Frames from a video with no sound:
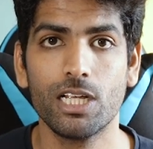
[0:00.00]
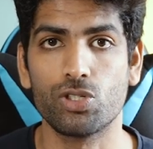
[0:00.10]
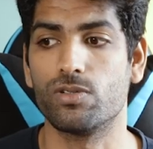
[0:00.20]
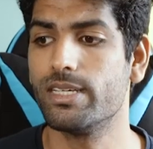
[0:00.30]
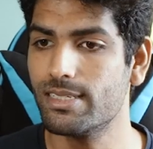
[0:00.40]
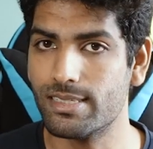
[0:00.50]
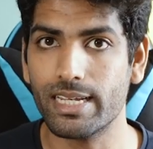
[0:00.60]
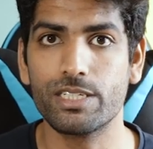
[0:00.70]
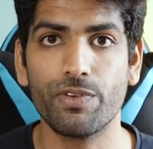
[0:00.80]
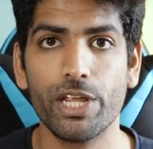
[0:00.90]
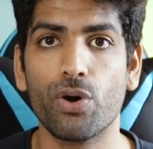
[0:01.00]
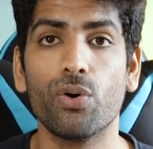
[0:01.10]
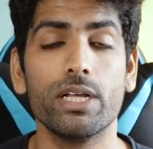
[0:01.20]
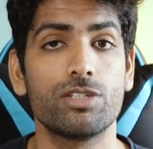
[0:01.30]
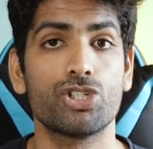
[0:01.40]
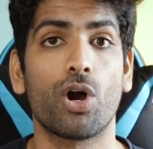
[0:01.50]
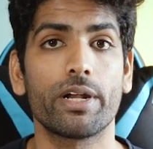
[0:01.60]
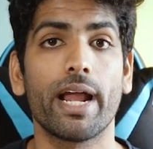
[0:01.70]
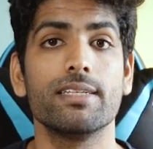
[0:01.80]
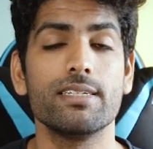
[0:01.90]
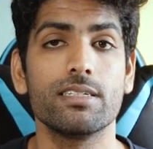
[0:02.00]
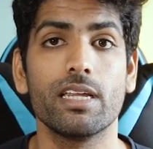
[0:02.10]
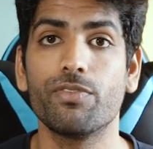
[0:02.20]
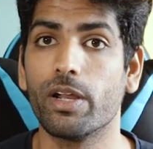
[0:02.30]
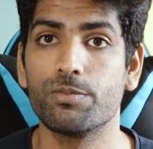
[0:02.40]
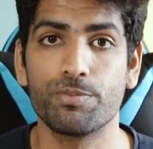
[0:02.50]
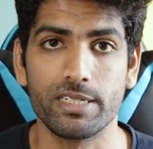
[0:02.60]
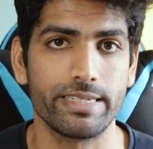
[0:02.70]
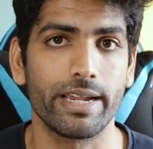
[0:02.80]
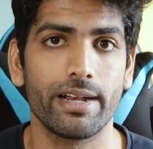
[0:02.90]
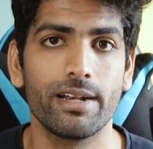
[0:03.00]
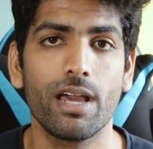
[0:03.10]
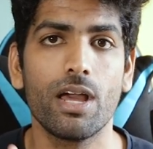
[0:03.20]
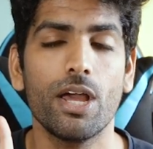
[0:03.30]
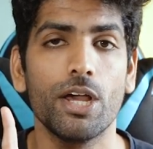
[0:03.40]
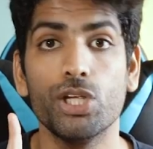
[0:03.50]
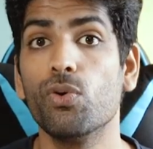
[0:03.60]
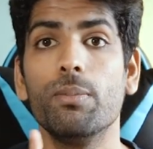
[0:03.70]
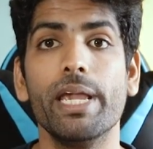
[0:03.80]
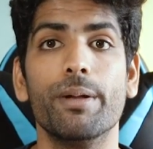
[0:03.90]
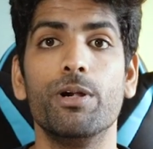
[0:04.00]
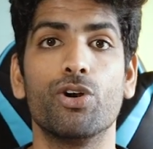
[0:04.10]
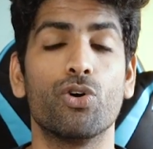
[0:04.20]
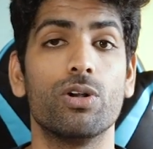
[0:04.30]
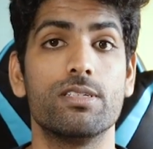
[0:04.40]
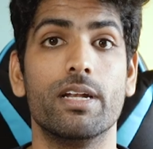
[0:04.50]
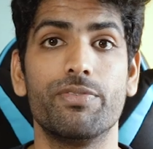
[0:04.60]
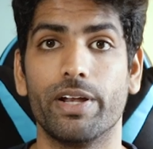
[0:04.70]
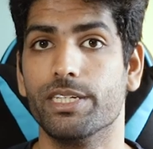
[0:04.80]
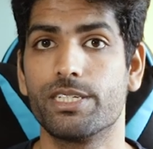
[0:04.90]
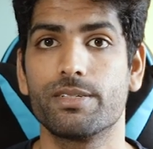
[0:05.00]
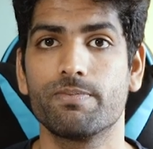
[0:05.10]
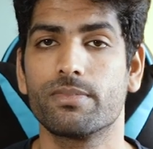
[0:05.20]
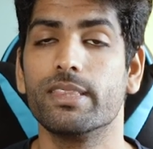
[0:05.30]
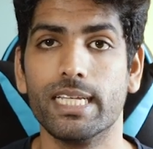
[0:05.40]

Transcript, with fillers: So since this video is shot at 60 frames per second, you will be able to notice the difference.